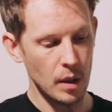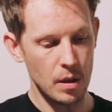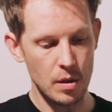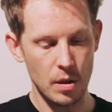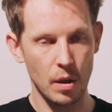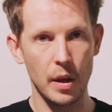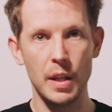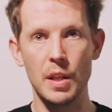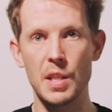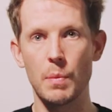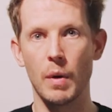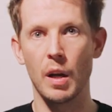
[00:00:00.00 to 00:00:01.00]
So in
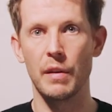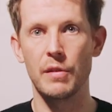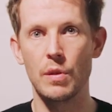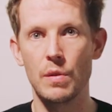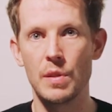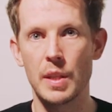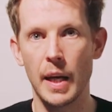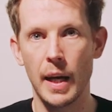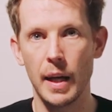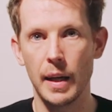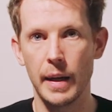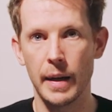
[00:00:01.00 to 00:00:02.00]
this one I've used
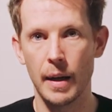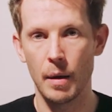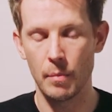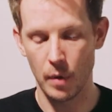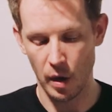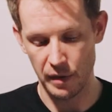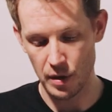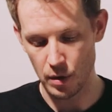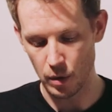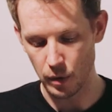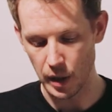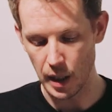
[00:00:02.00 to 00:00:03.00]
I've
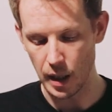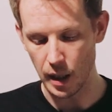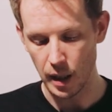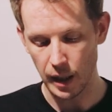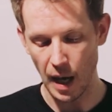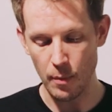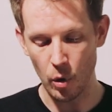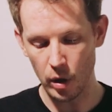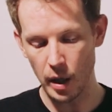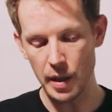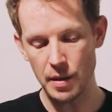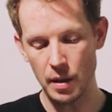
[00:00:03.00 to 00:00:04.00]
installed the game
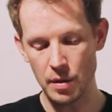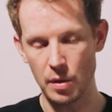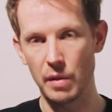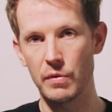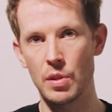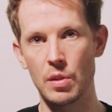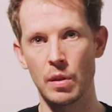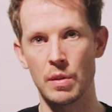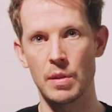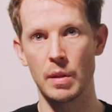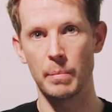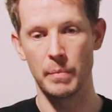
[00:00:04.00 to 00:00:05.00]
organizer. So you've just got
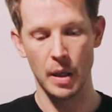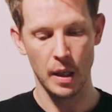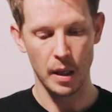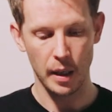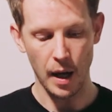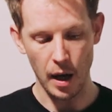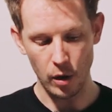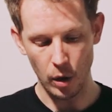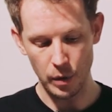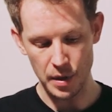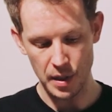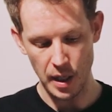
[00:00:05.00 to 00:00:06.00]
some card
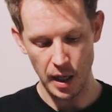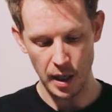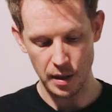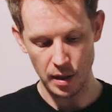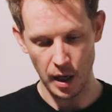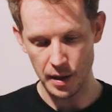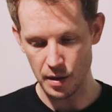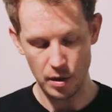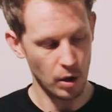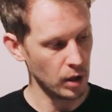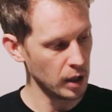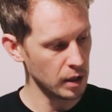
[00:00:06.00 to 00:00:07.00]
holders there, dice
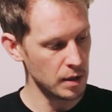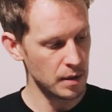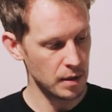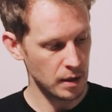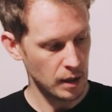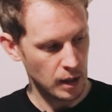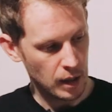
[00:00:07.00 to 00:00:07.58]
tokens.